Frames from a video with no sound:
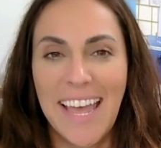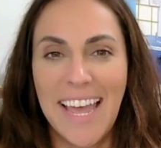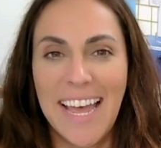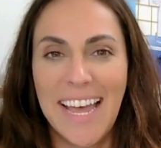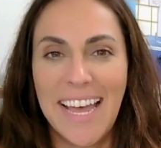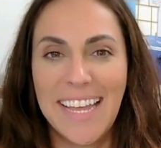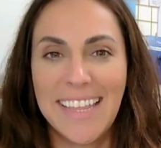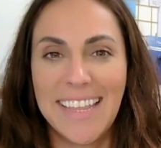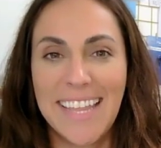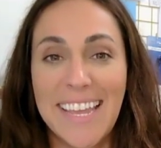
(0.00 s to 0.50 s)

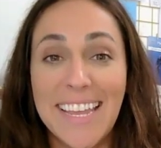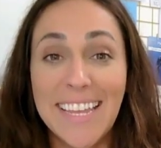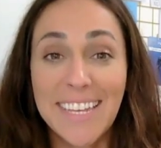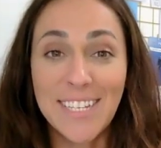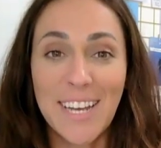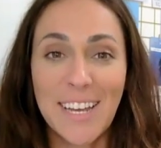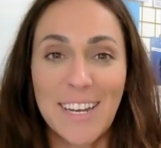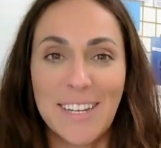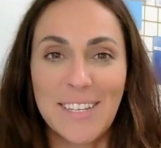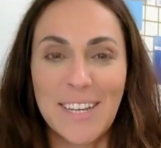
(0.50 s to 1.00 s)
and they
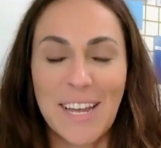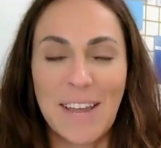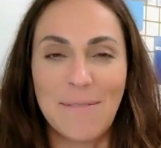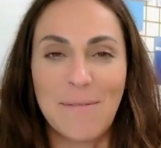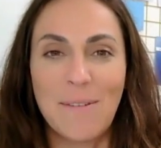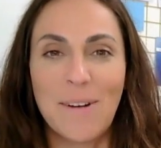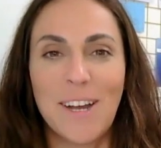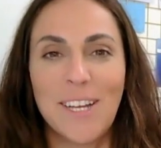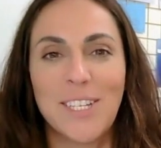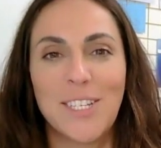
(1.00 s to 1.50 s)
each had a dive
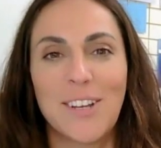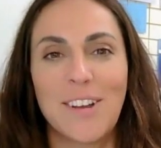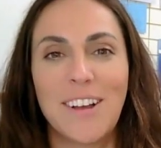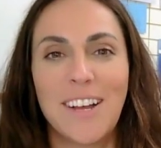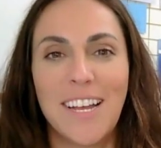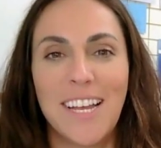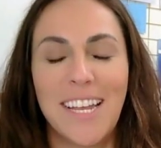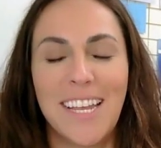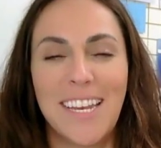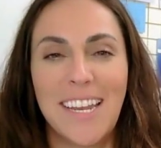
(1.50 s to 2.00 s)
watch
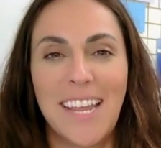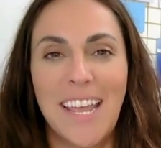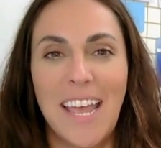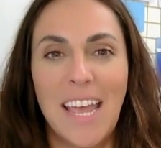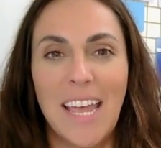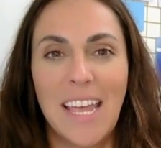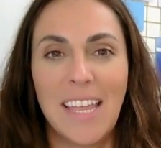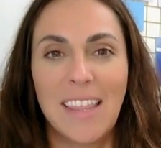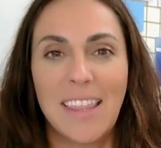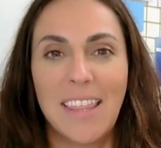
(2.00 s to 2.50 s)
on,
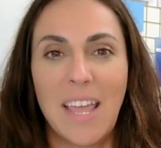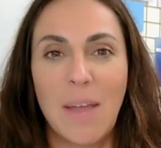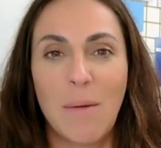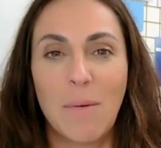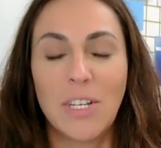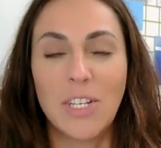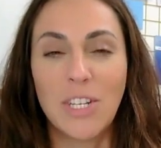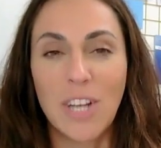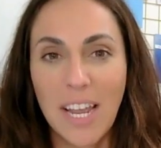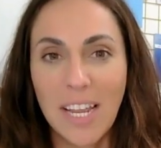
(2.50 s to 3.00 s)
and they
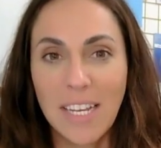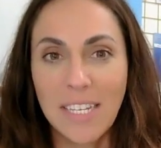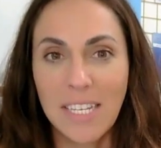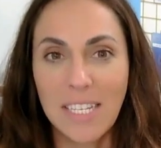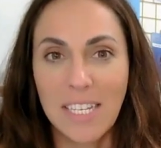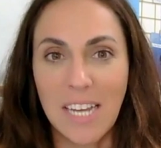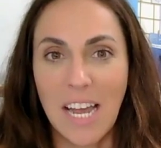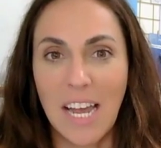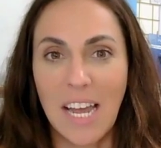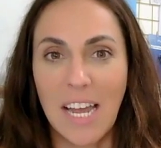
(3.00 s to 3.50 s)
were trying to
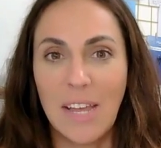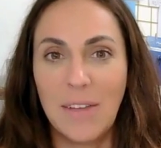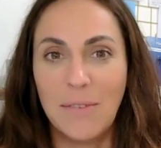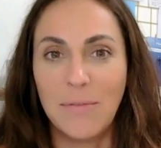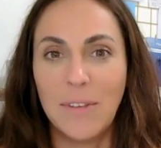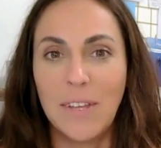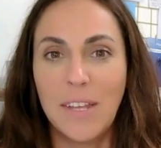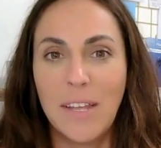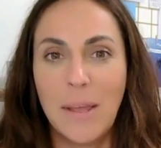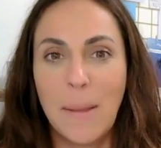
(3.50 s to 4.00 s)

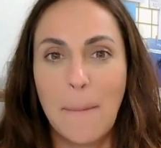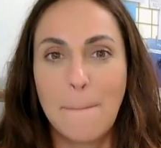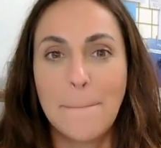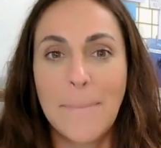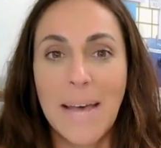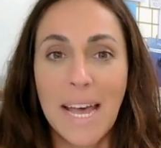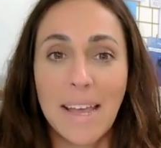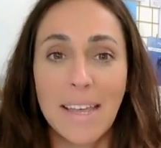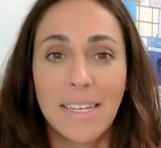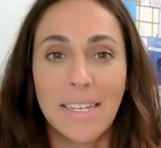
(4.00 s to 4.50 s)
dive
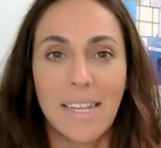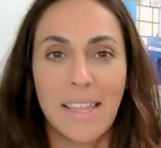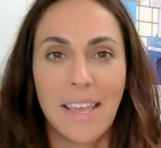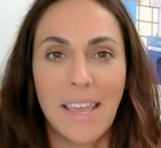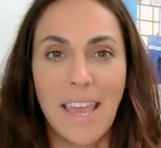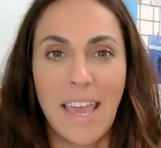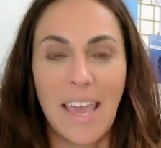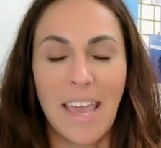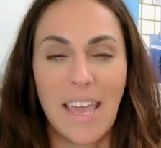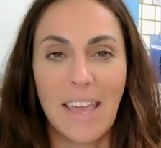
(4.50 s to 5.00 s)
back into the
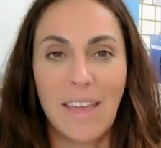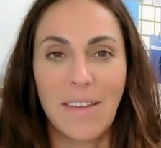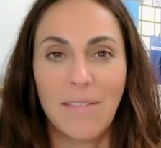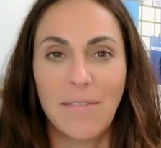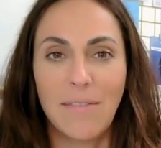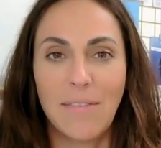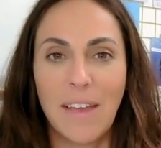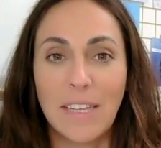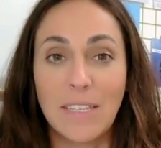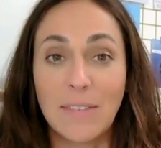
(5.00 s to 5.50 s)

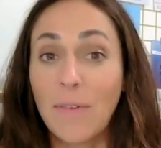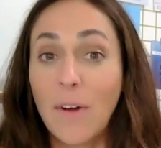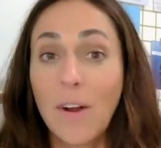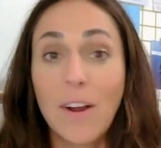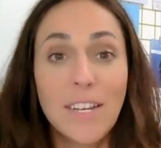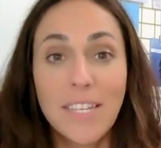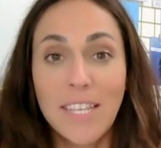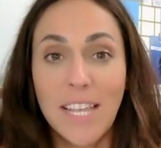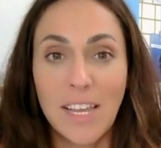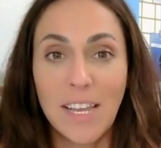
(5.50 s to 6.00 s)
cave as
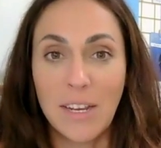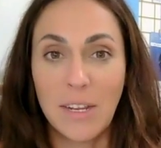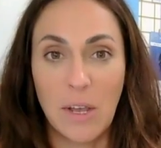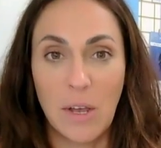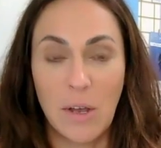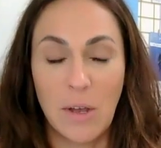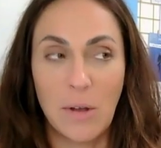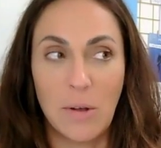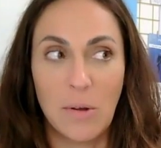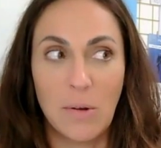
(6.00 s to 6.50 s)
far as they could
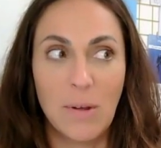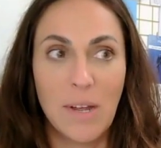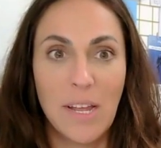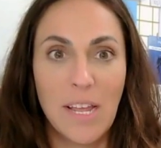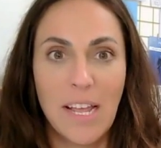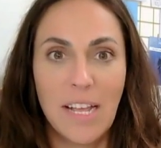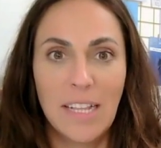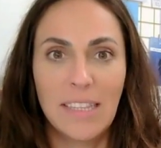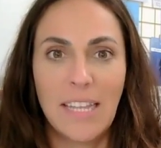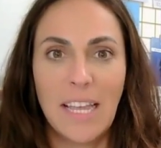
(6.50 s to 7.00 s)
go,
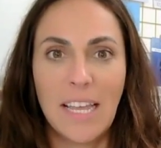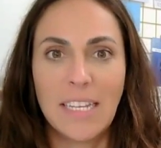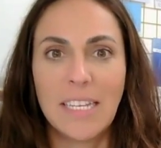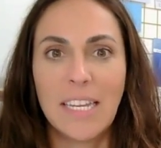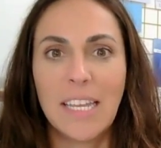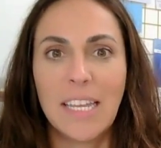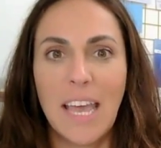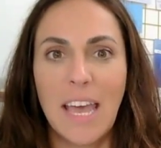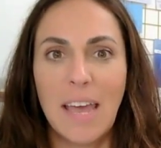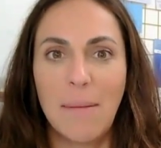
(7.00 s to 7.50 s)
like
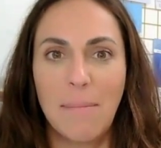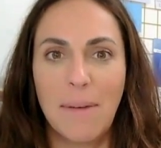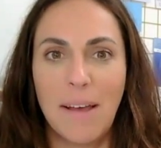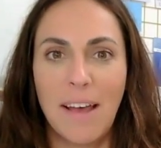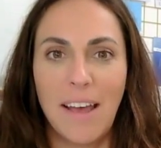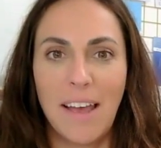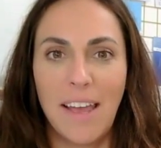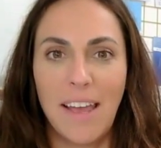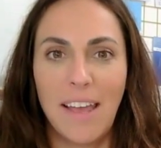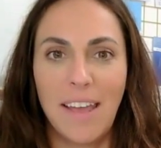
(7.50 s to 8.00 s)
to get
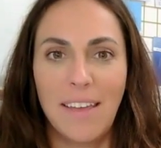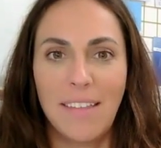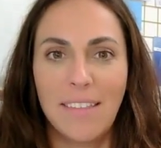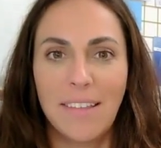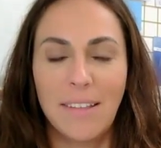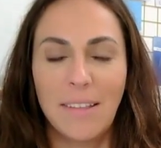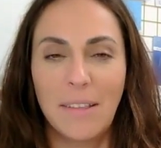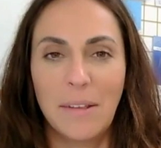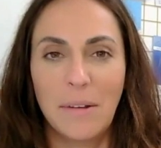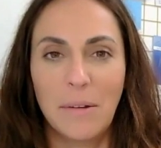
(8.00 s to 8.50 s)
by
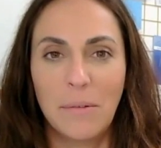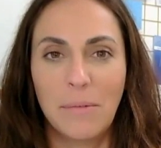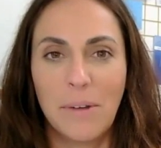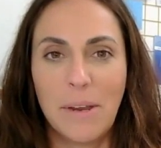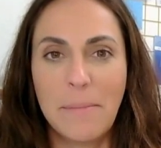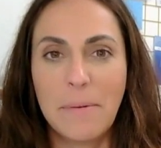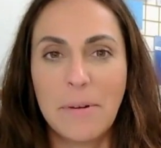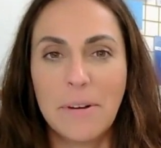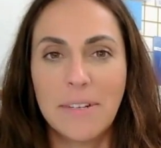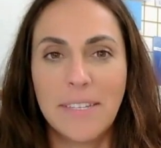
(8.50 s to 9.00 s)
the little
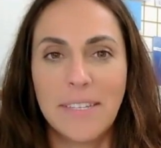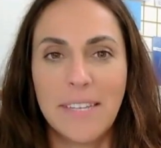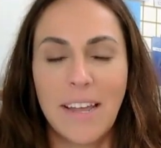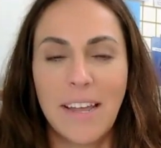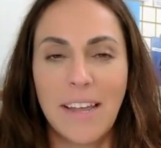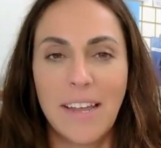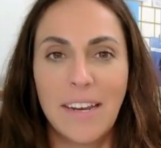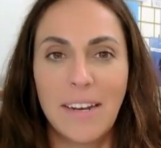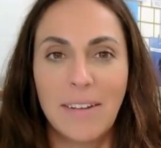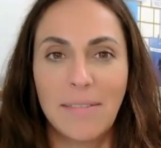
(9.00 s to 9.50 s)
Reaper
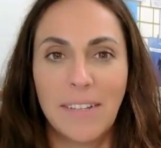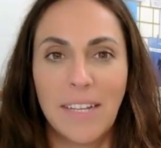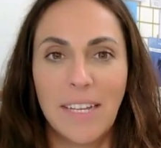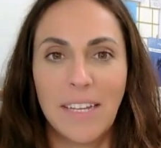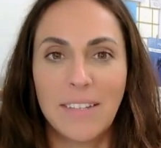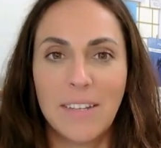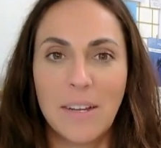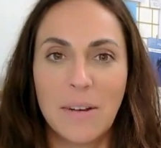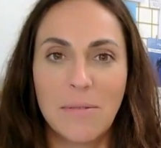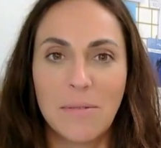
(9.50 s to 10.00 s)
sign of
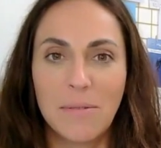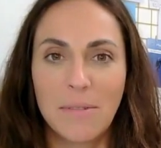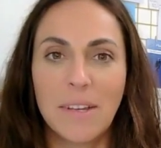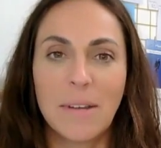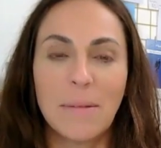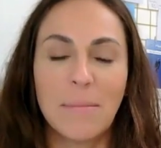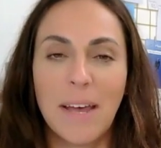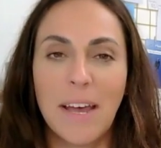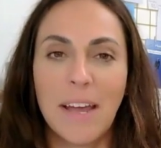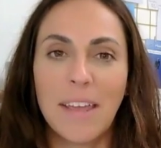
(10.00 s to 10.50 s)
like, don't
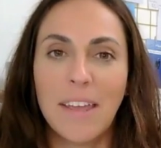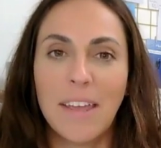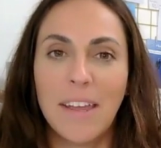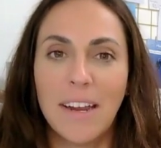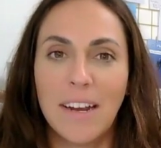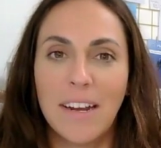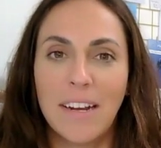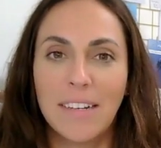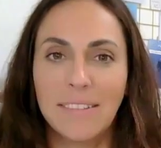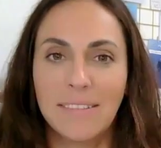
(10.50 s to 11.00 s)
come back
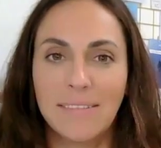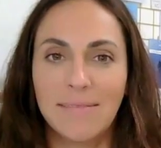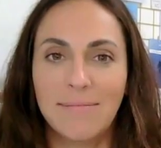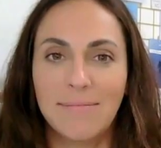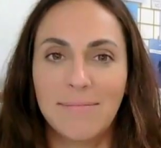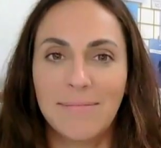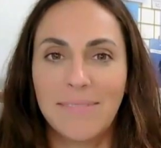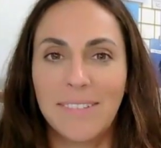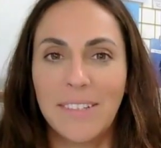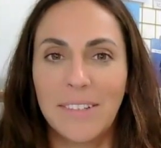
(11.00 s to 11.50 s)
here,
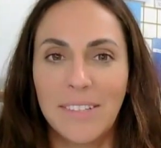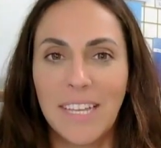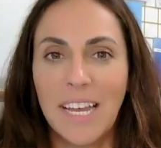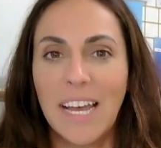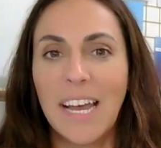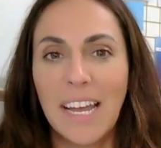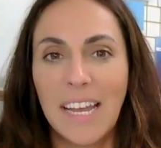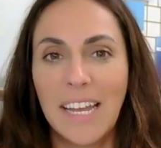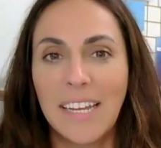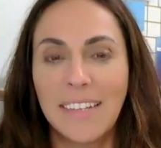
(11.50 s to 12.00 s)
you'll
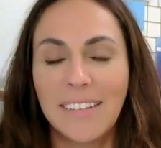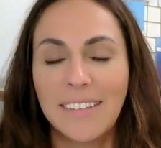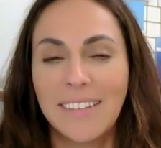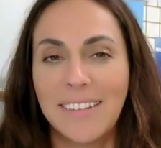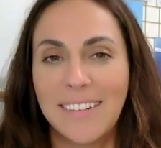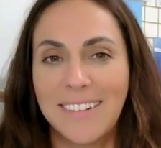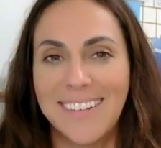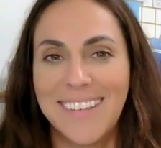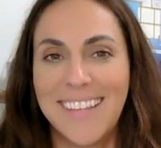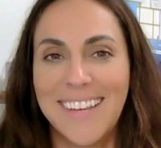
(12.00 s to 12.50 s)
die.
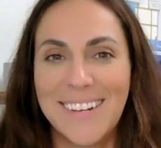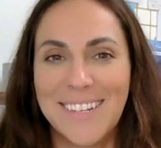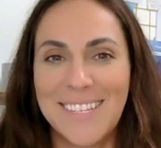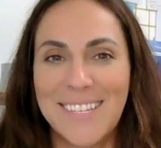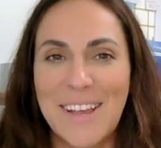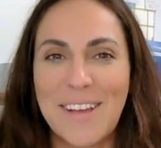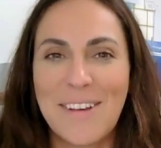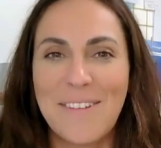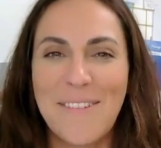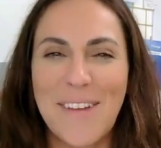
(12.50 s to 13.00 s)
There,
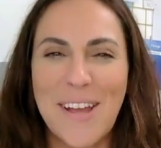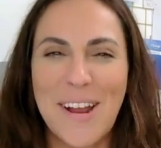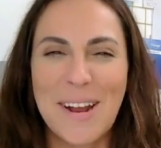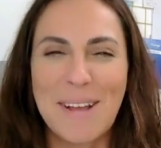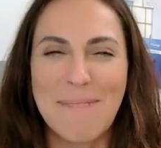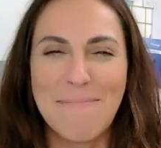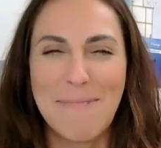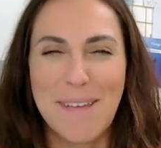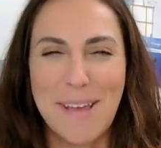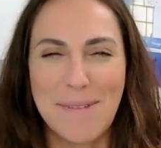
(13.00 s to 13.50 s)
there's like a
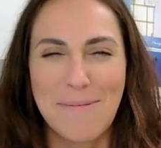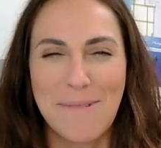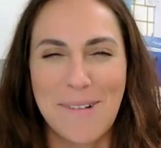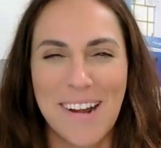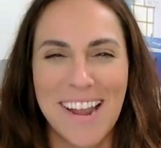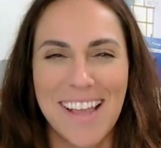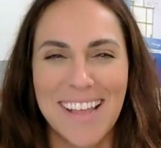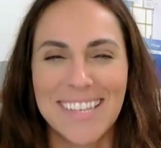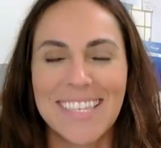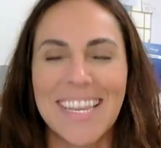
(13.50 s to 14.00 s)
very big
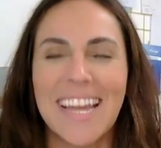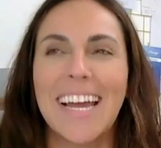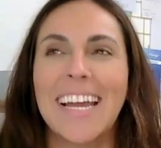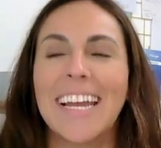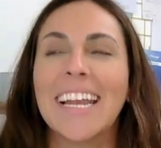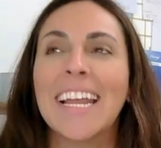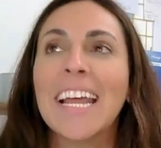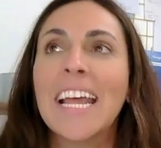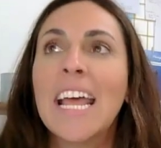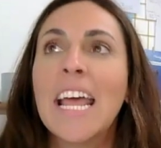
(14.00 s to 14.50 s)
warning
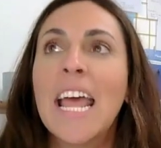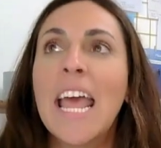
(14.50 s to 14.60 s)
sign.